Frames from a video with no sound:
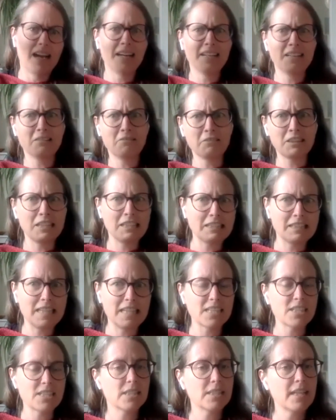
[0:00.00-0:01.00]
don't think
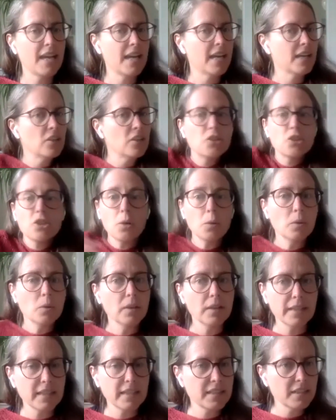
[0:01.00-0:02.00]
that today.
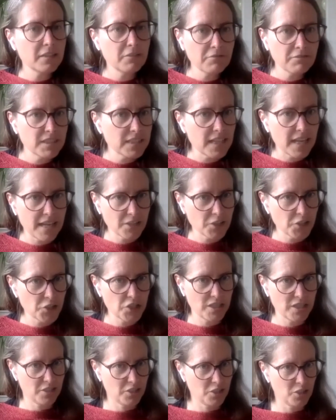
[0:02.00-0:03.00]
Totally different
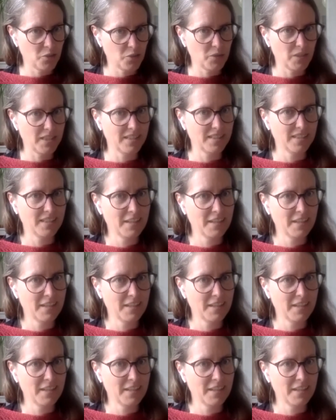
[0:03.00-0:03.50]
energy to it.